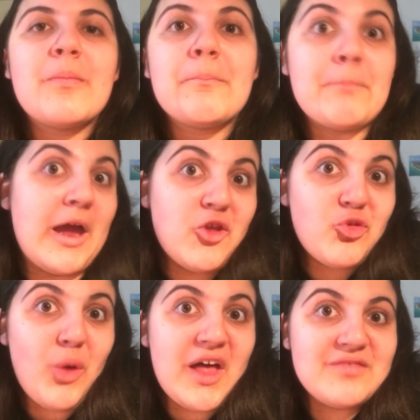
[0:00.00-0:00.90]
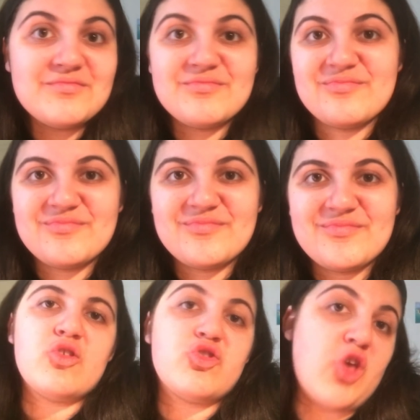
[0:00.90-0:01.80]
might as well.
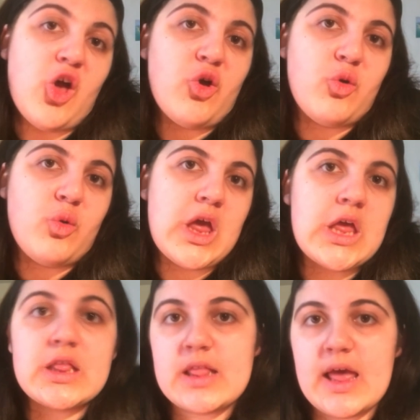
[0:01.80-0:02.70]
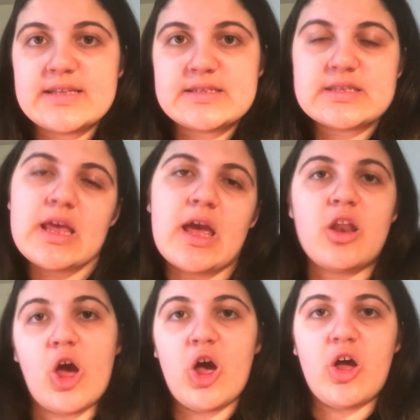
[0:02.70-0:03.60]
So let's
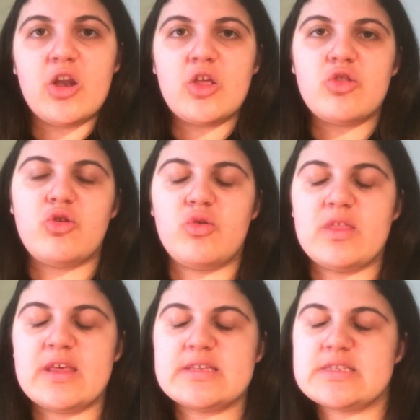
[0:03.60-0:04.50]
get on to this